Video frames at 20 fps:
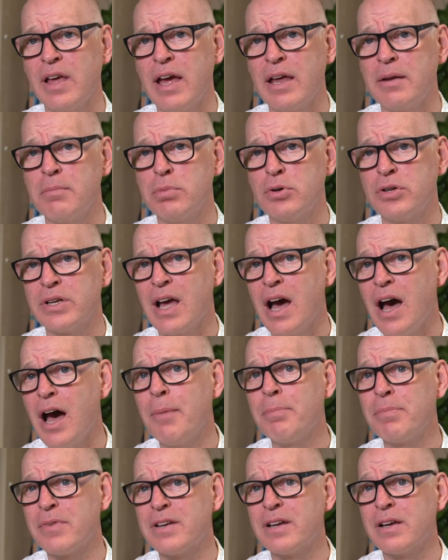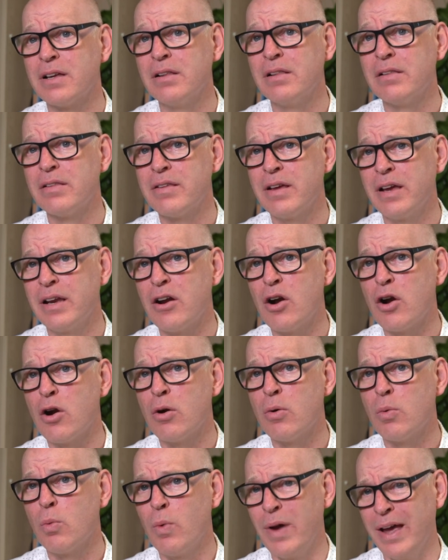and putting obstacles in
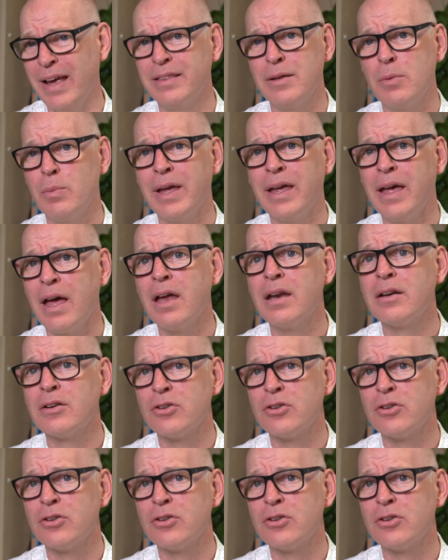our way that we can